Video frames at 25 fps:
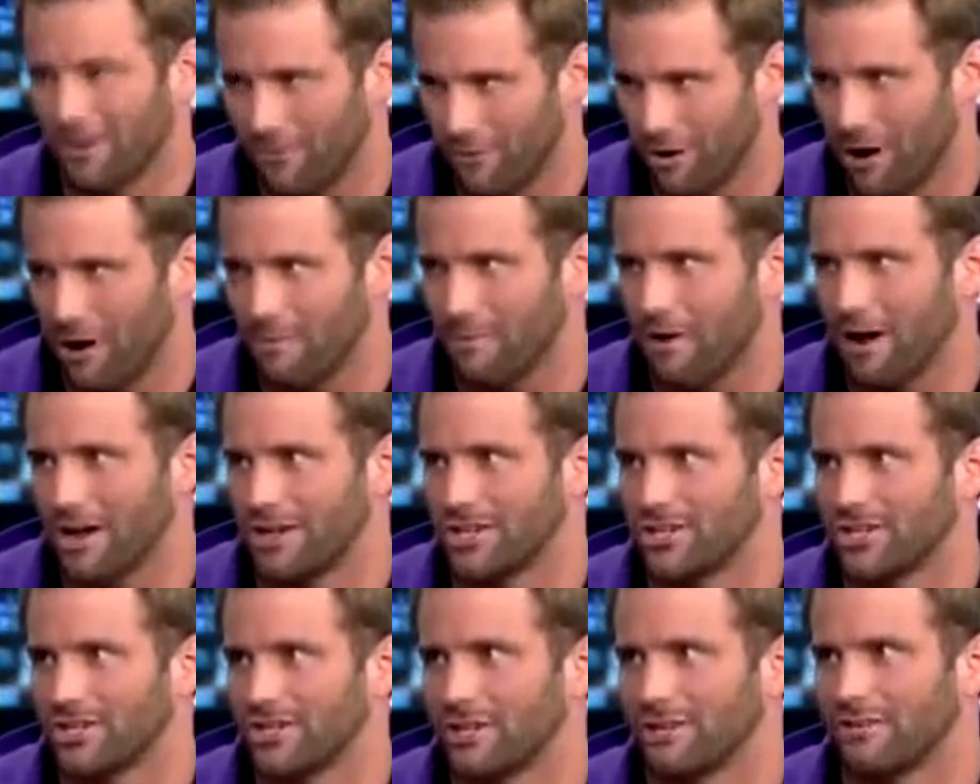All the best with
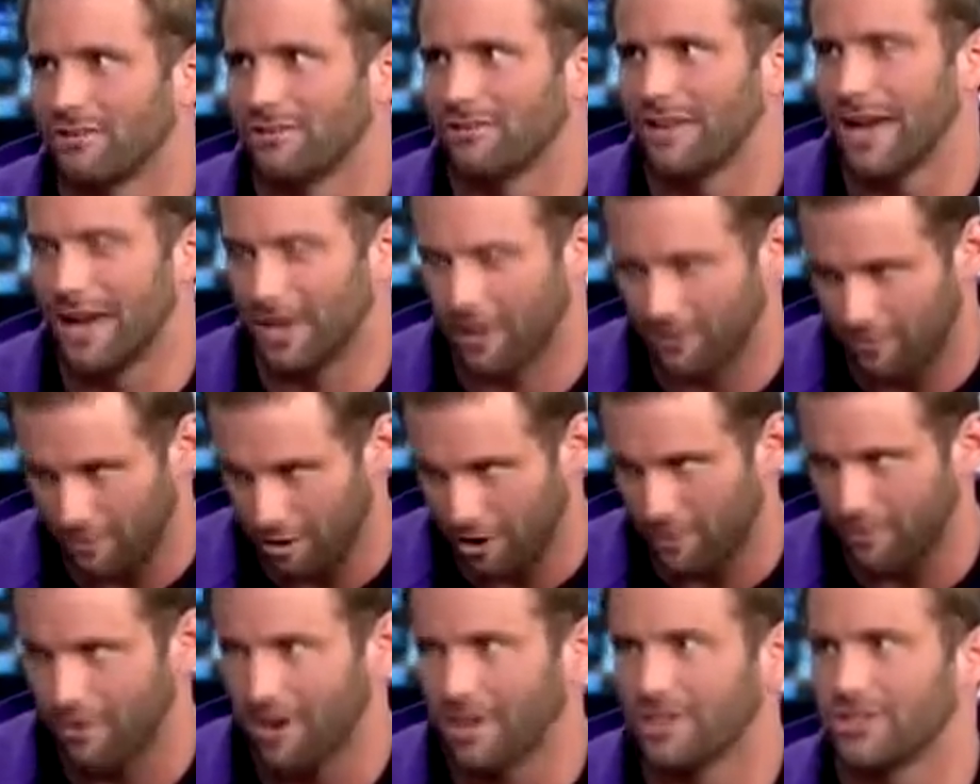your injury. You
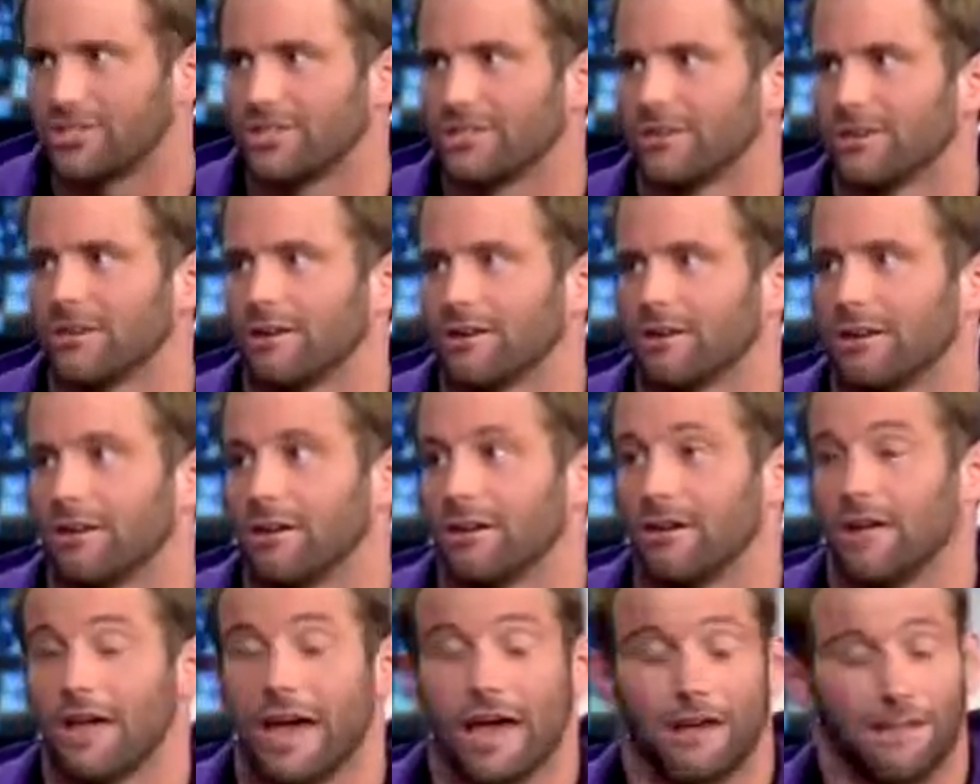are coming back soon?